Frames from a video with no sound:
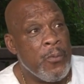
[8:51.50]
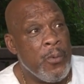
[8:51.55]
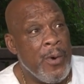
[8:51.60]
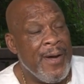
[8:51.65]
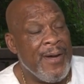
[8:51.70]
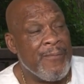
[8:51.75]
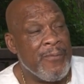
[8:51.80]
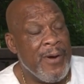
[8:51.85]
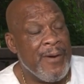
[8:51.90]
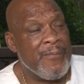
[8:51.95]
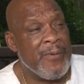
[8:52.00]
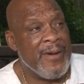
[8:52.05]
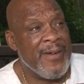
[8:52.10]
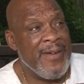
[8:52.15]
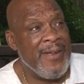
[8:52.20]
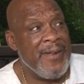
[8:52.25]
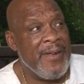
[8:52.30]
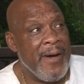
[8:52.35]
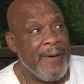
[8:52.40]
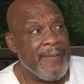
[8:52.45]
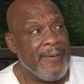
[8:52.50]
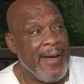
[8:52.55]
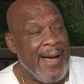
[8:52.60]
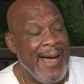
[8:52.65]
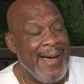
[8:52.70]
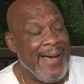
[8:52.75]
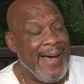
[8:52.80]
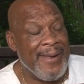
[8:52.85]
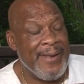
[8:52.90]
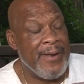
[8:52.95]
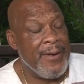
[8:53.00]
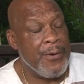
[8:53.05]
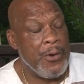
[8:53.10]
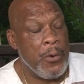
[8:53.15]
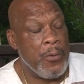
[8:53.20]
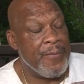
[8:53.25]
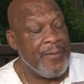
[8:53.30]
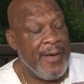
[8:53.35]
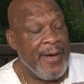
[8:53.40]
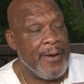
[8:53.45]
Wait. He never. I didn't
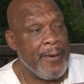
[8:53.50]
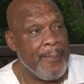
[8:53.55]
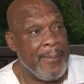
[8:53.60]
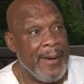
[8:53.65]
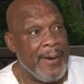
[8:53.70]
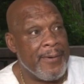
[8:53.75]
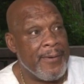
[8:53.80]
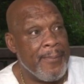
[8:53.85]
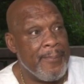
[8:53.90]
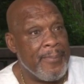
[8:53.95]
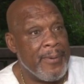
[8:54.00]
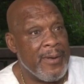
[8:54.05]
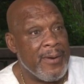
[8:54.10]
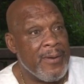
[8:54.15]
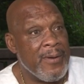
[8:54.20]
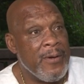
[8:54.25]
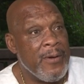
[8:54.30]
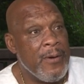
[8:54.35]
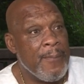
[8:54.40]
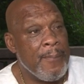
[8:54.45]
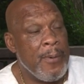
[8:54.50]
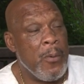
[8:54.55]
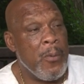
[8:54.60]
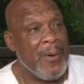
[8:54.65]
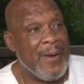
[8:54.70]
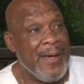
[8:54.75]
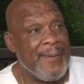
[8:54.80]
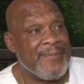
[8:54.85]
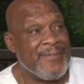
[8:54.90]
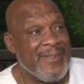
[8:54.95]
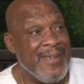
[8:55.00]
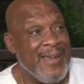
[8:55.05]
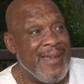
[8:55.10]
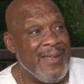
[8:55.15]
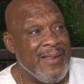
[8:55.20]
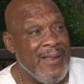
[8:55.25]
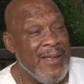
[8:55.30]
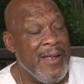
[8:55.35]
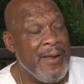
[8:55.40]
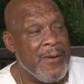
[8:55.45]
know that about him. But what I'm
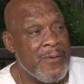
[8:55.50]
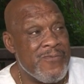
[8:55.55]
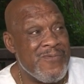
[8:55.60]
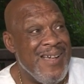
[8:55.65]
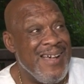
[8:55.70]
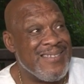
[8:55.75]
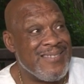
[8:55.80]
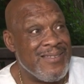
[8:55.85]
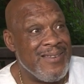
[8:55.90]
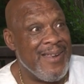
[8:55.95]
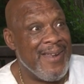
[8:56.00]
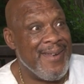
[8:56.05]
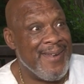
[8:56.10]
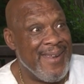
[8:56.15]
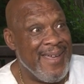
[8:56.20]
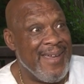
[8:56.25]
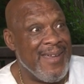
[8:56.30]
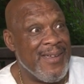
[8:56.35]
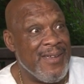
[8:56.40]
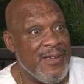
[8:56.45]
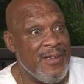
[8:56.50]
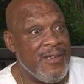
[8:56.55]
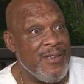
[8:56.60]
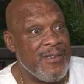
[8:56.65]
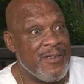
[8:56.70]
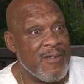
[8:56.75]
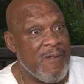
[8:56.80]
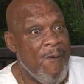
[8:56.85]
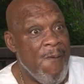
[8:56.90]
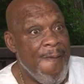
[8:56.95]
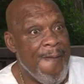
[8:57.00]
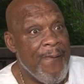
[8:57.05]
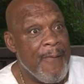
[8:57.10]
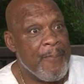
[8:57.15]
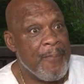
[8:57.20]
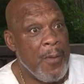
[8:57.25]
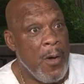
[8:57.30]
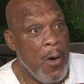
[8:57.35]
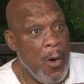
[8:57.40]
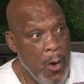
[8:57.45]
saying, in the wrestling days,
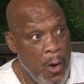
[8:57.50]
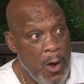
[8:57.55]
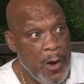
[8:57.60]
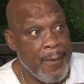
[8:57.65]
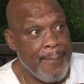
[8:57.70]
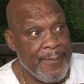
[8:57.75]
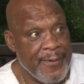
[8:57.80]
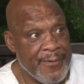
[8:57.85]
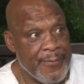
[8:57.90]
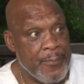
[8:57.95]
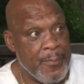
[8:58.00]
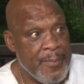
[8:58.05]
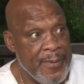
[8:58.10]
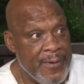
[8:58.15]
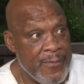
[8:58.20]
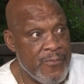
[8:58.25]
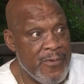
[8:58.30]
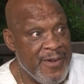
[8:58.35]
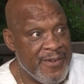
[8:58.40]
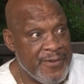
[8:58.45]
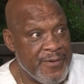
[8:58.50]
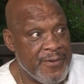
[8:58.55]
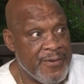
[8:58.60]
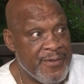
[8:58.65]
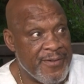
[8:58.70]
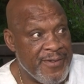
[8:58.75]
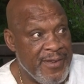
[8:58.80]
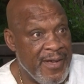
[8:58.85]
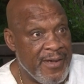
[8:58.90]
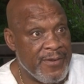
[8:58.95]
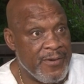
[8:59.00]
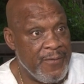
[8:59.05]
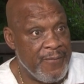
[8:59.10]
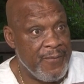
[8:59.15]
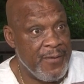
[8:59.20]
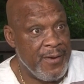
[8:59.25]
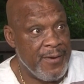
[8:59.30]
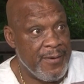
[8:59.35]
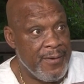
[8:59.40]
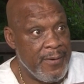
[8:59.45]
all of us have been registered sex
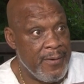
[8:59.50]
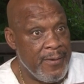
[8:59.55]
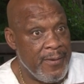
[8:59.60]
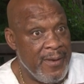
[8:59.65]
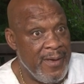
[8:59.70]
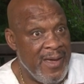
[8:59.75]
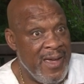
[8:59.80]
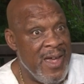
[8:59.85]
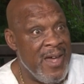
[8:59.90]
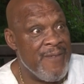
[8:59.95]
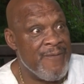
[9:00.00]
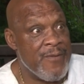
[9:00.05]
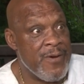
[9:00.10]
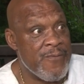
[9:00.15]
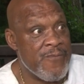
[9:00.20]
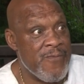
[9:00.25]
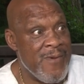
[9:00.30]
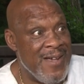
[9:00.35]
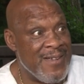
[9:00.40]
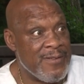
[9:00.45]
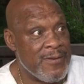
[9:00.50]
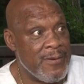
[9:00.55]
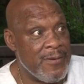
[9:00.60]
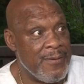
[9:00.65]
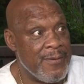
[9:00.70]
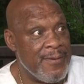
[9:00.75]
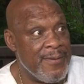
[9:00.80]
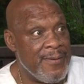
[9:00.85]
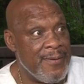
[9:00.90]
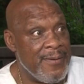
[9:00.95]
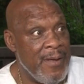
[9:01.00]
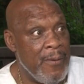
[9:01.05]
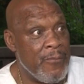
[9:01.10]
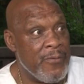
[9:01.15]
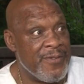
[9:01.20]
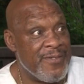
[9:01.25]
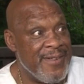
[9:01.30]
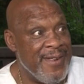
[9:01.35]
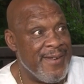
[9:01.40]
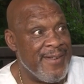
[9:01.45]
offenders. Every wrestler that
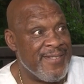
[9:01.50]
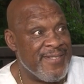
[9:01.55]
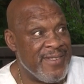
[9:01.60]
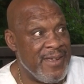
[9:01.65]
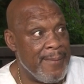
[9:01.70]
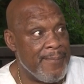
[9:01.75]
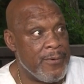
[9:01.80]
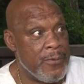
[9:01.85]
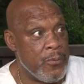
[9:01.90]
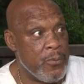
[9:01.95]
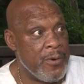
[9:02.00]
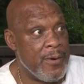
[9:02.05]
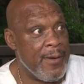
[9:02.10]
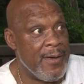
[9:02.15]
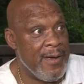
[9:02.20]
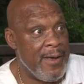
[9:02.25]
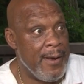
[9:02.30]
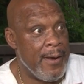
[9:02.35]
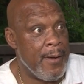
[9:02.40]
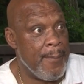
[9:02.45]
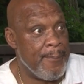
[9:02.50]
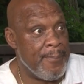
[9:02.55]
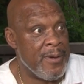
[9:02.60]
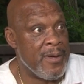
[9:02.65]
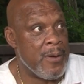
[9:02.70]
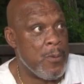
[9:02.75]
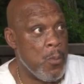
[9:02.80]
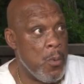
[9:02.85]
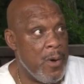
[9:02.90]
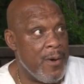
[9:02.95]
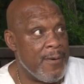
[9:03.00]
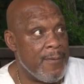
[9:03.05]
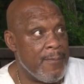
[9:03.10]
was in the 70s would have ended up being one.